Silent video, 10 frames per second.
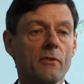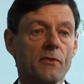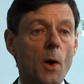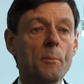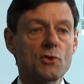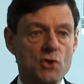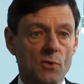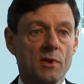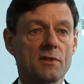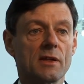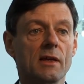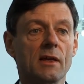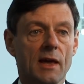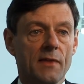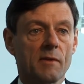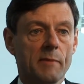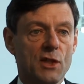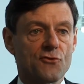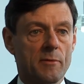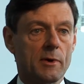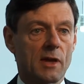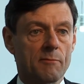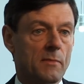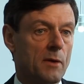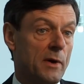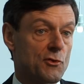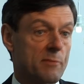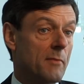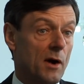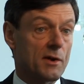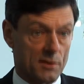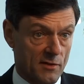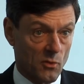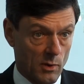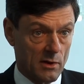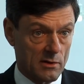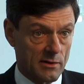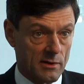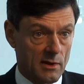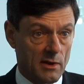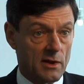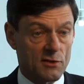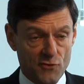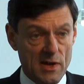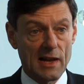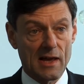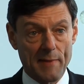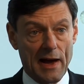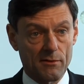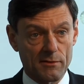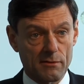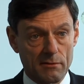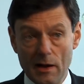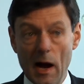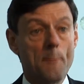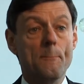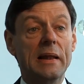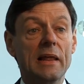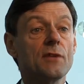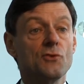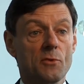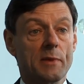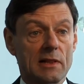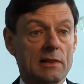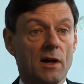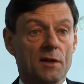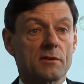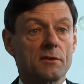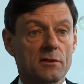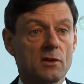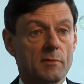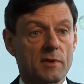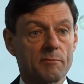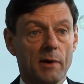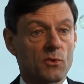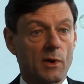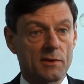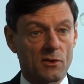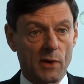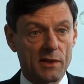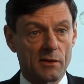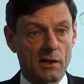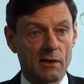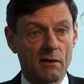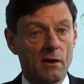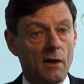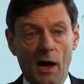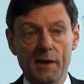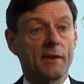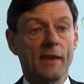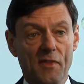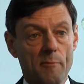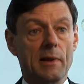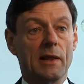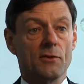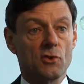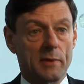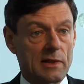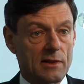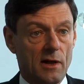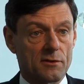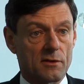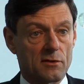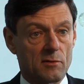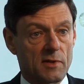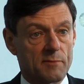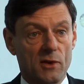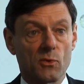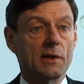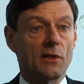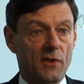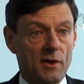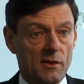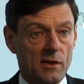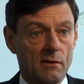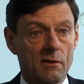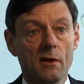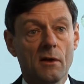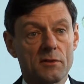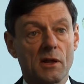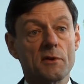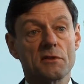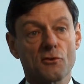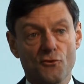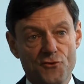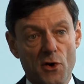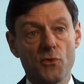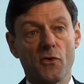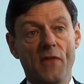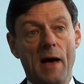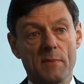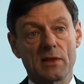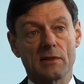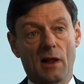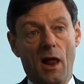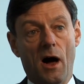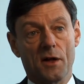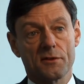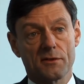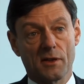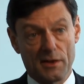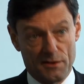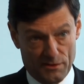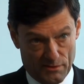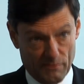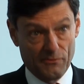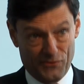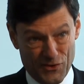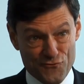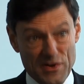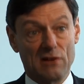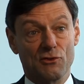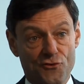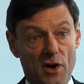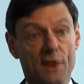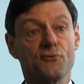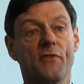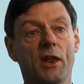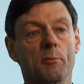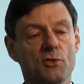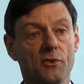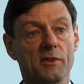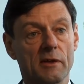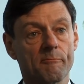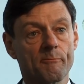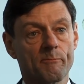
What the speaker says: The opportunity in the major emerging markets of the world is really about a billion new middle class consumers by 2020 and another billion new middle class consumers by 2030. So it's the growth of that middle class that is the real driver of that opportunity.